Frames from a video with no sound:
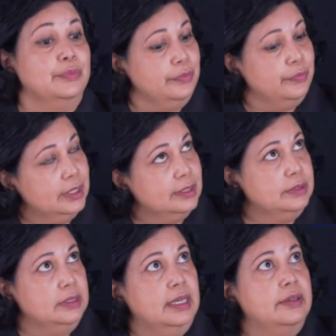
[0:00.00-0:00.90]
Well,
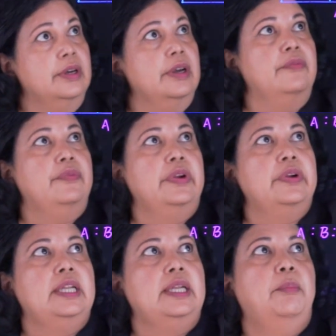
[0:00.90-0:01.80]
a
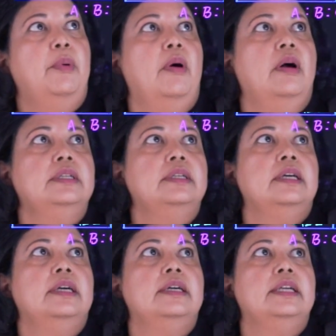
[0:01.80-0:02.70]
very important
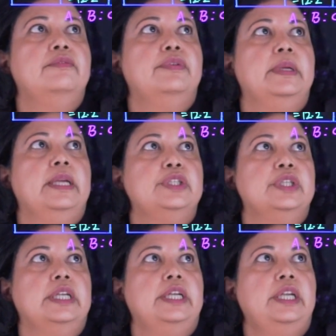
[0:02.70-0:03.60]

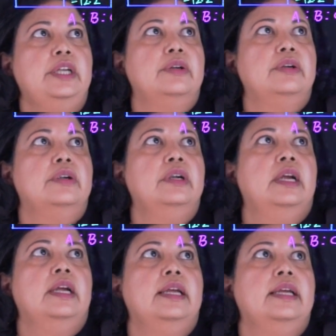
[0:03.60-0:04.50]
information here
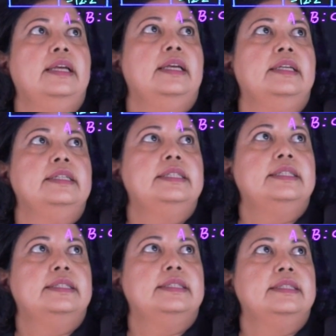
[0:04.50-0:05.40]

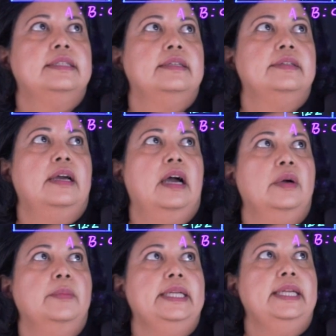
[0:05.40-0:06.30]
is
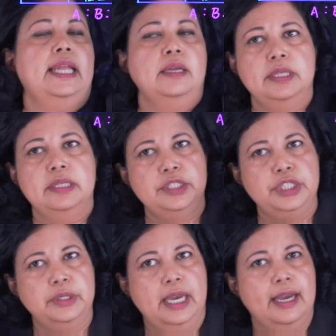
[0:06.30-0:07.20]
how many neighbors do
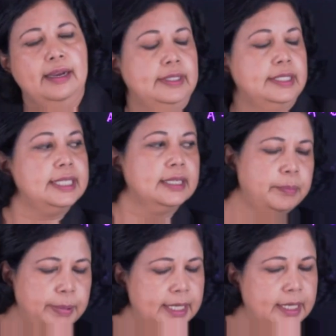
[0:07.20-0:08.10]
you have? Let's take a
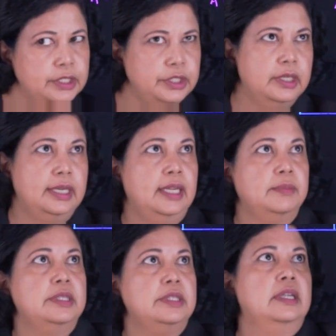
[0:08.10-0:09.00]
peek into your
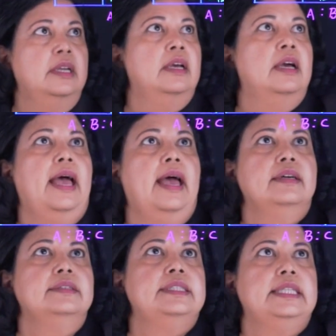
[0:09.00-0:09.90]
neighbor's
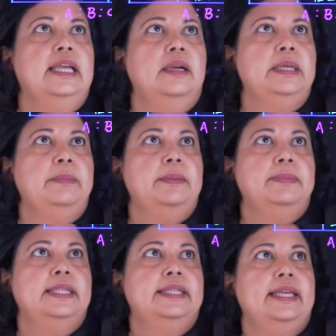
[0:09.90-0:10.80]
house, see how many
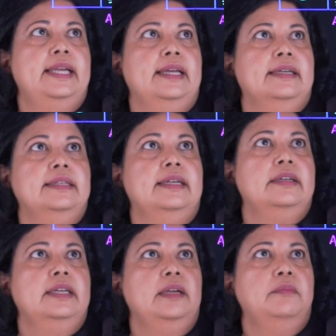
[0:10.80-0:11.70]
people are there.
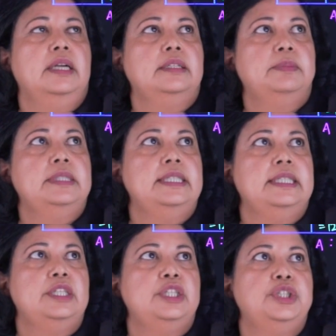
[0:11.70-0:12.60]
All right,
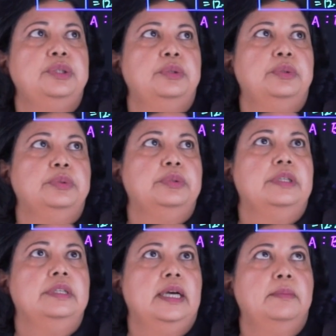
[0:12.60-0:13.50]
multiplicity is 2,
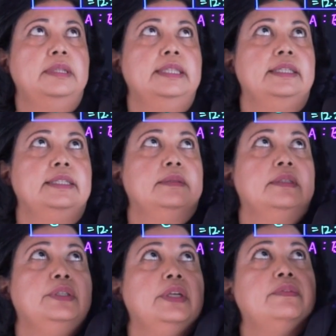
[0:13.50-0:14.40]
doublet. So
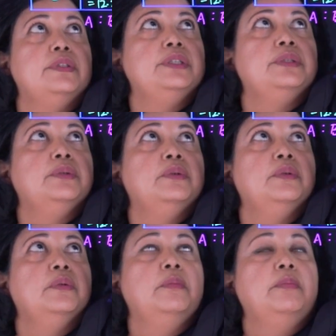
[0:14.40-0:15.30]
you have
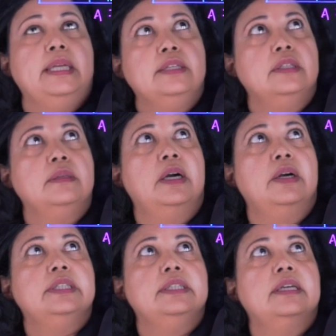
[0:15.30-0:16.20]
2 peaks on the
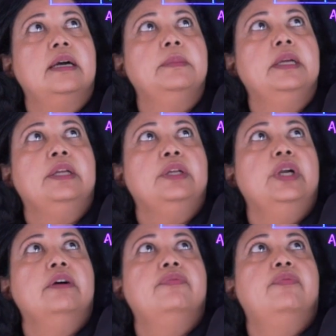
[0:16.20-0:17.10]
mountaintop.
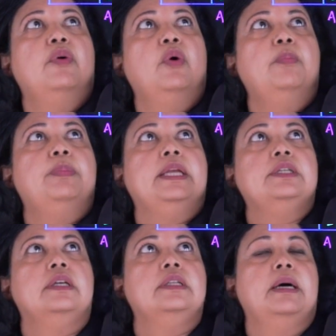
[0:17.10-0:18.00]
You have 4
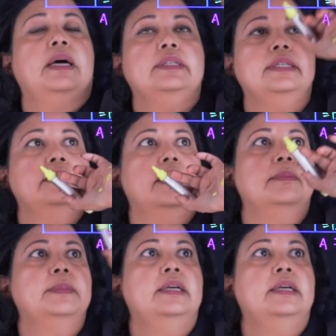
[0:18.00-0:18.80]
peaks on the mountaintop.